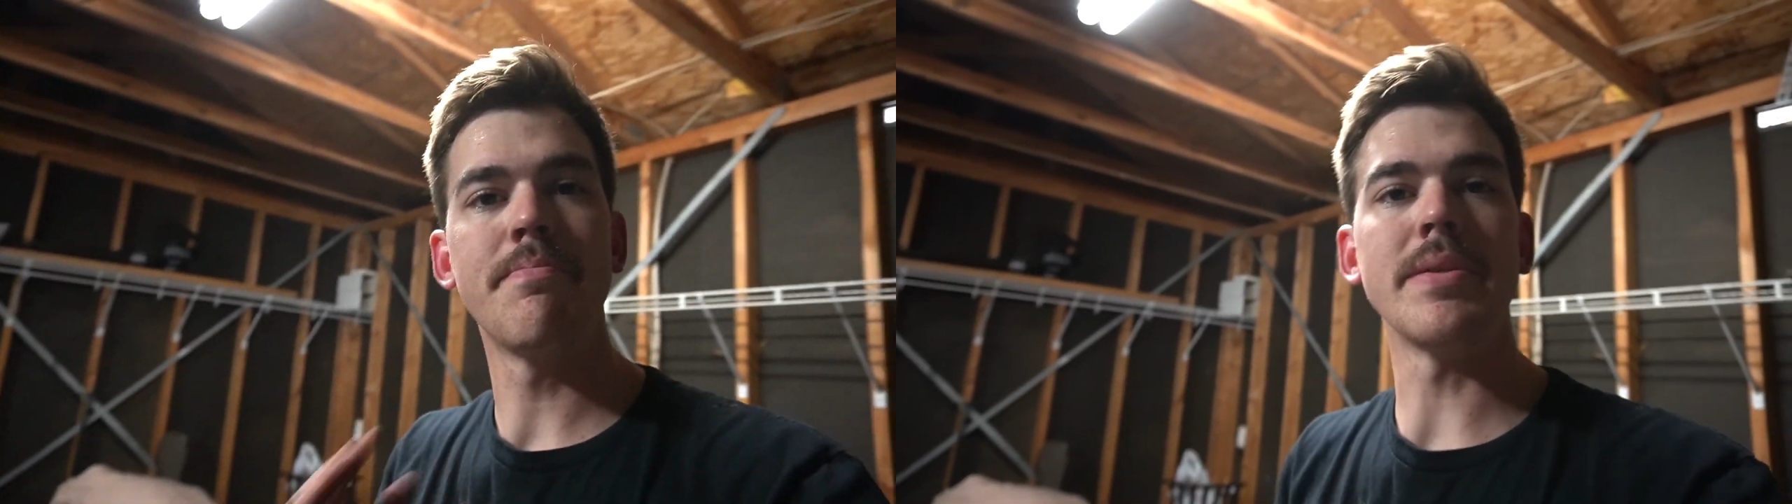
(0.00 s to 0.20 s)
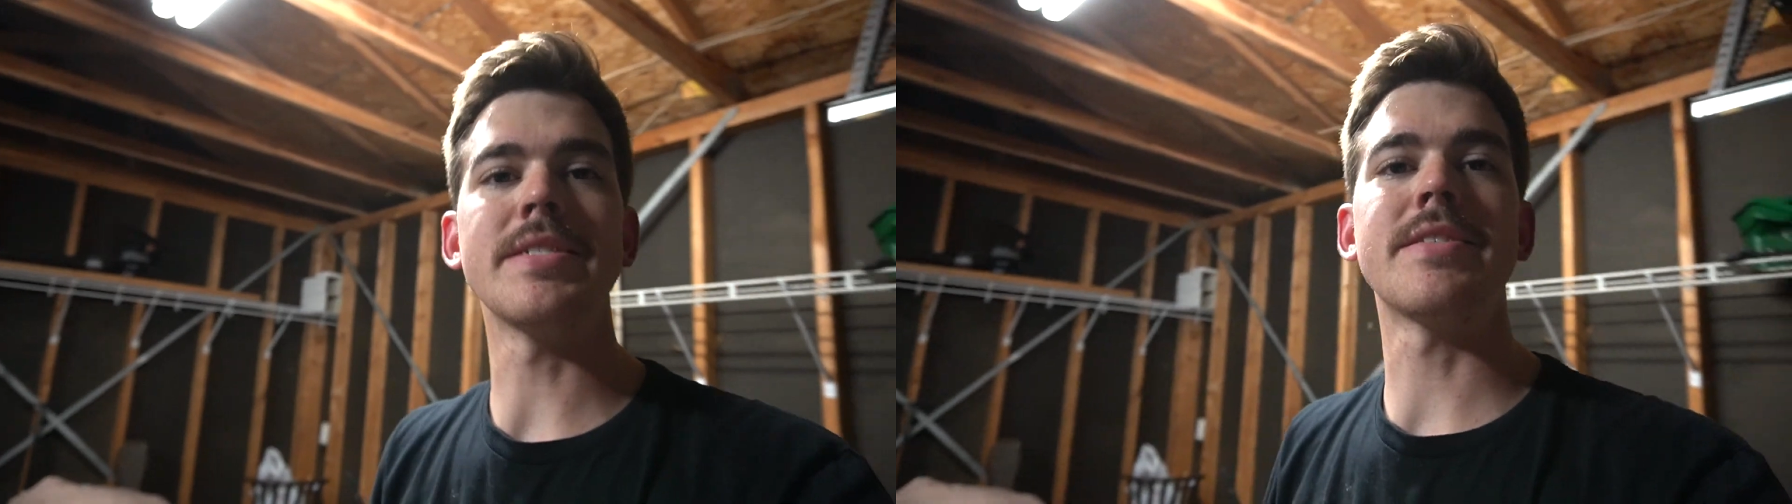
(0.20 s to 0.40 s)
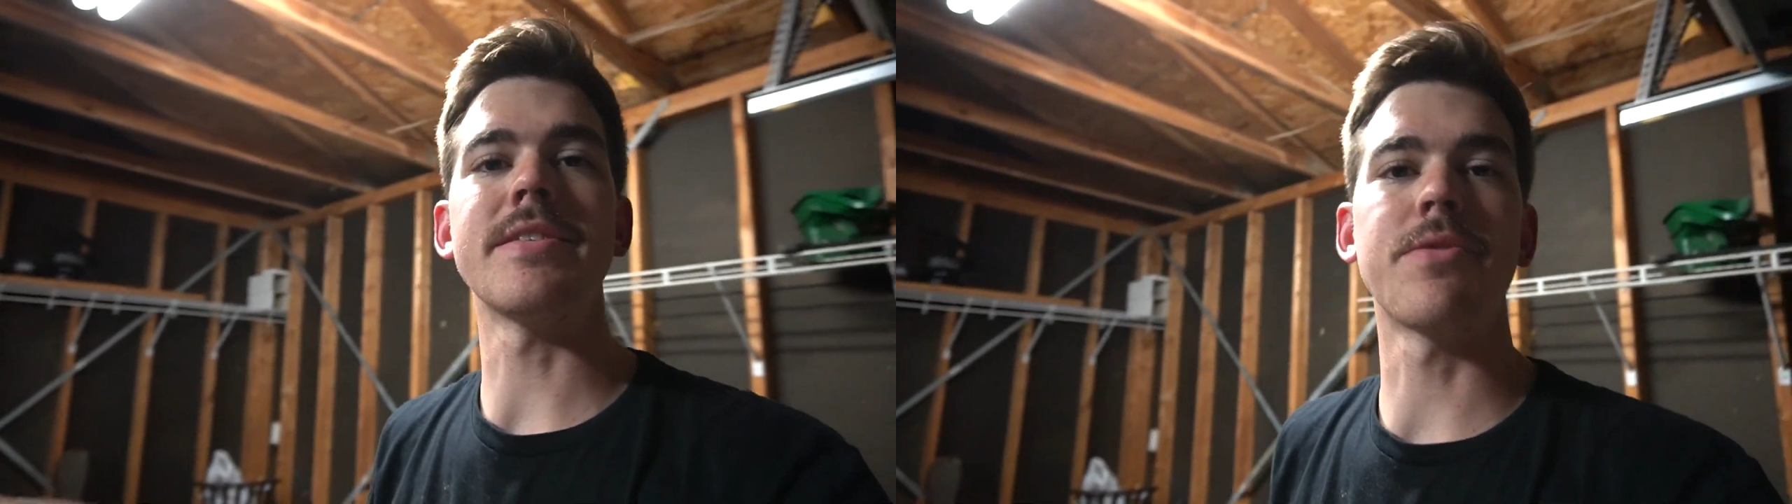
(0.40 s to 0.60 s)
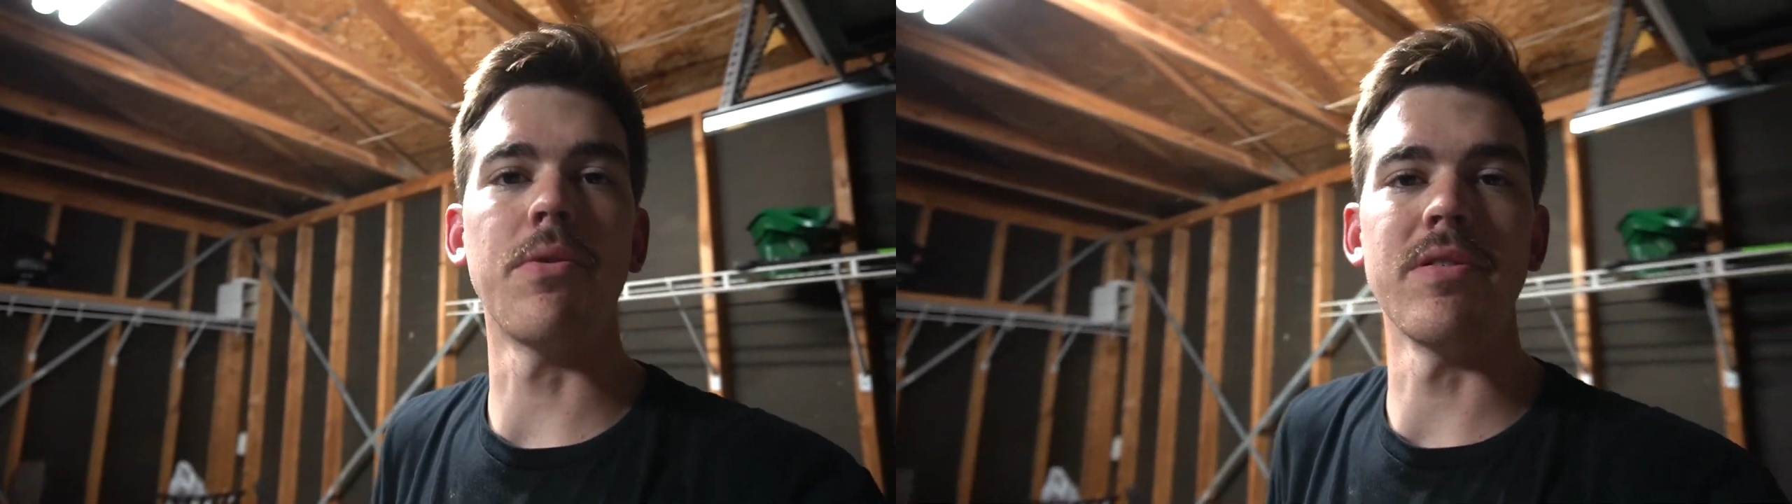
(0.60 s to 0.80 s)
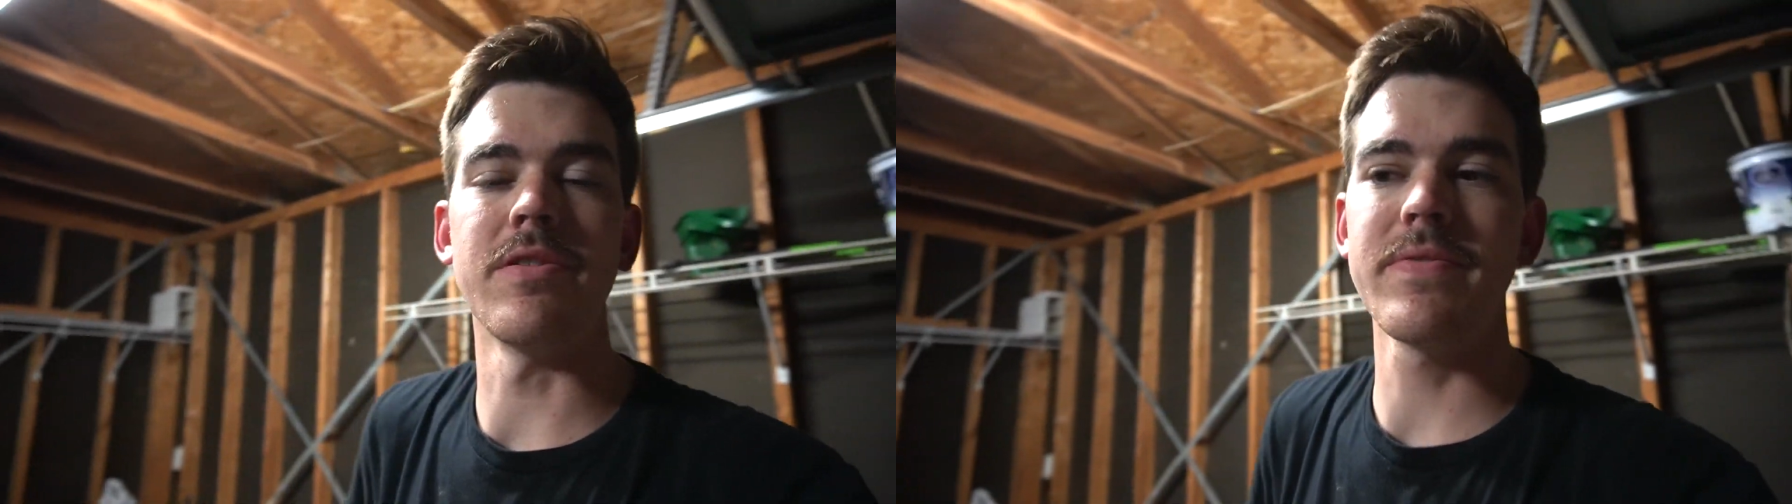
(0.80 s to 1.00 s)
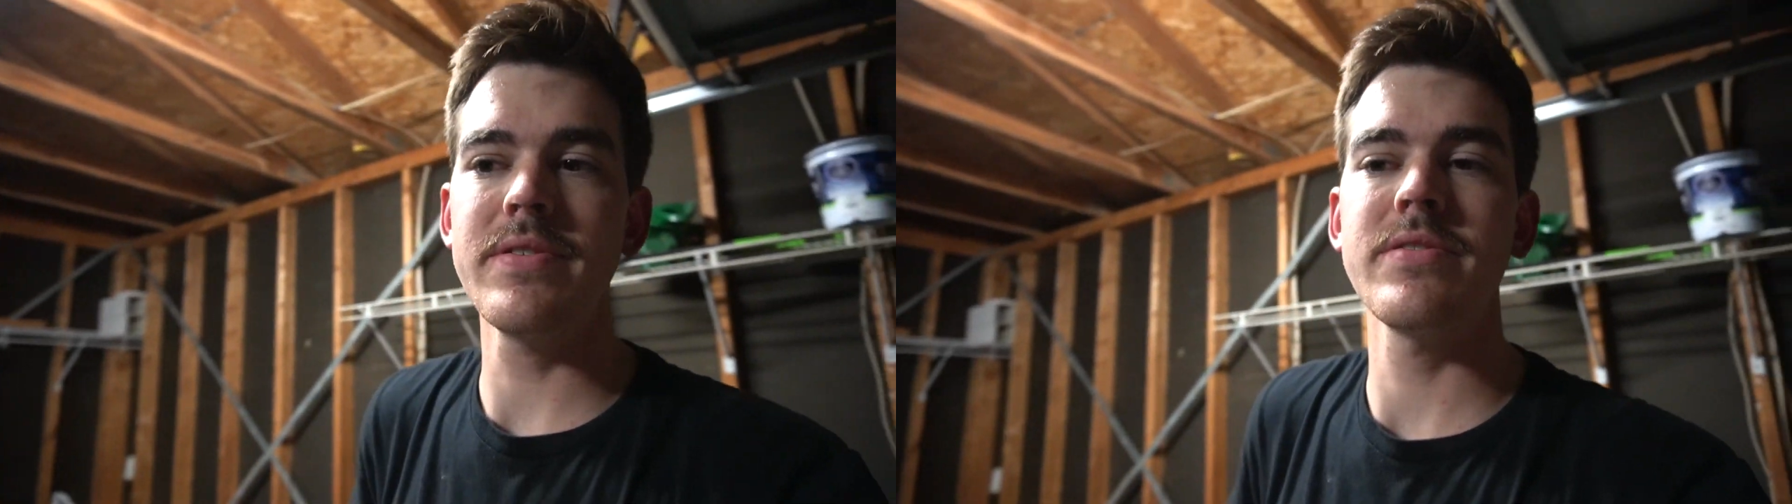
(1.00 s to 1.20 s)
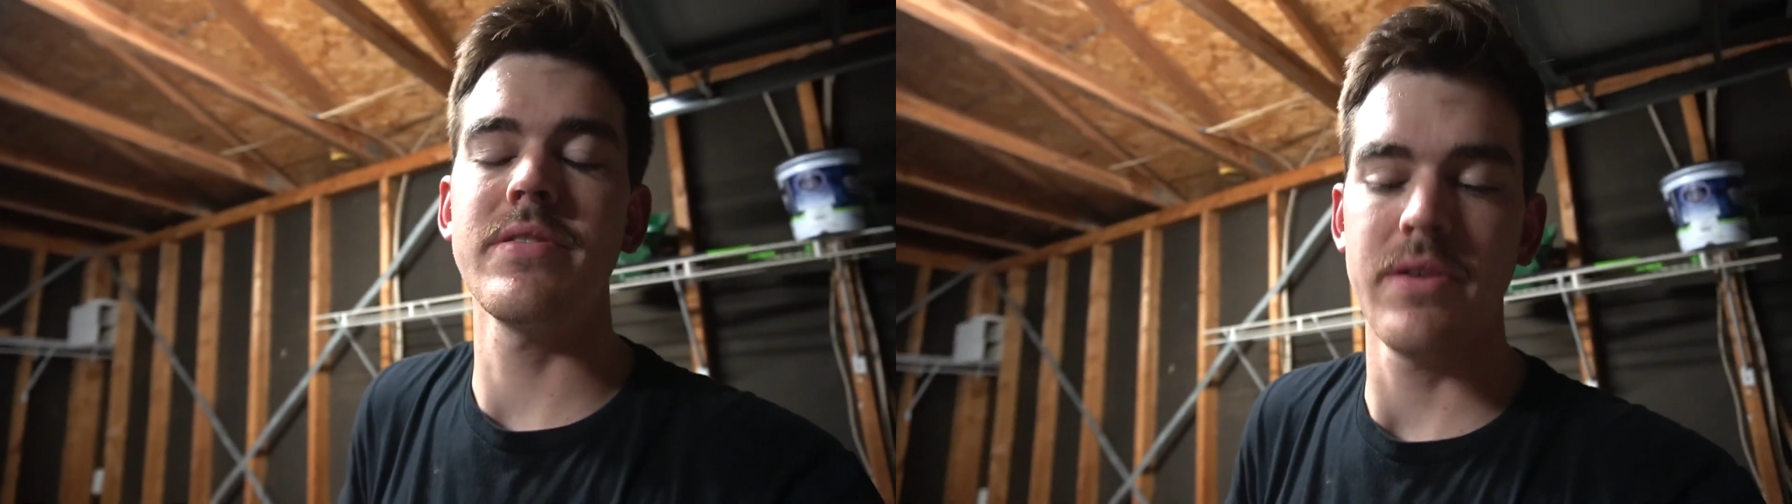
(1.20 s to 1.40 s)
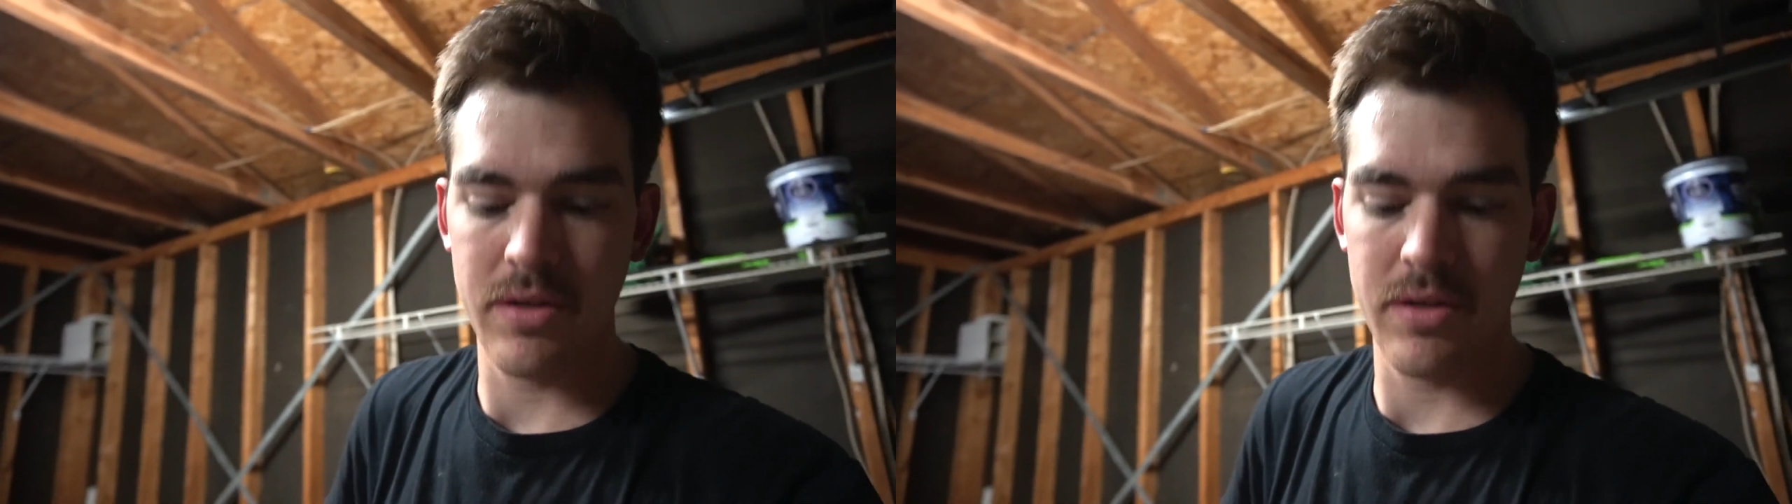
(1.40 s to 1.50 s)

BC coilovers,